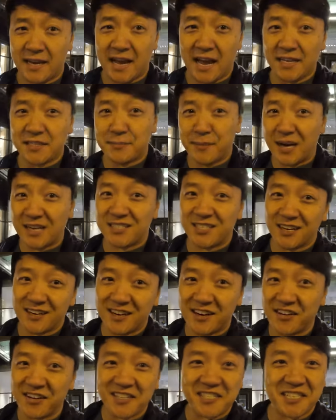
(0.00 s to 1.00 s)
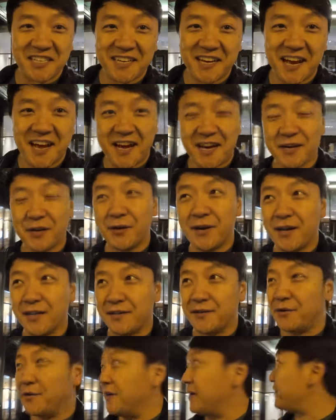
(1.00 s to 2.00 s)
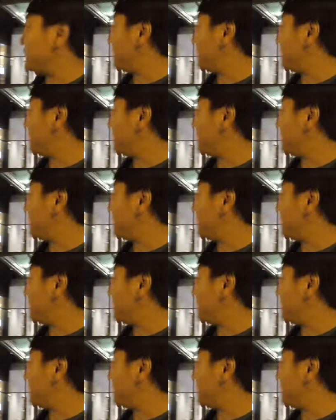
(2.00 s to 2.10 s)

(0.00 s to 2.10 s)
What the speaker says: Hey guys, Mike Chen here in Chicago, Illinois,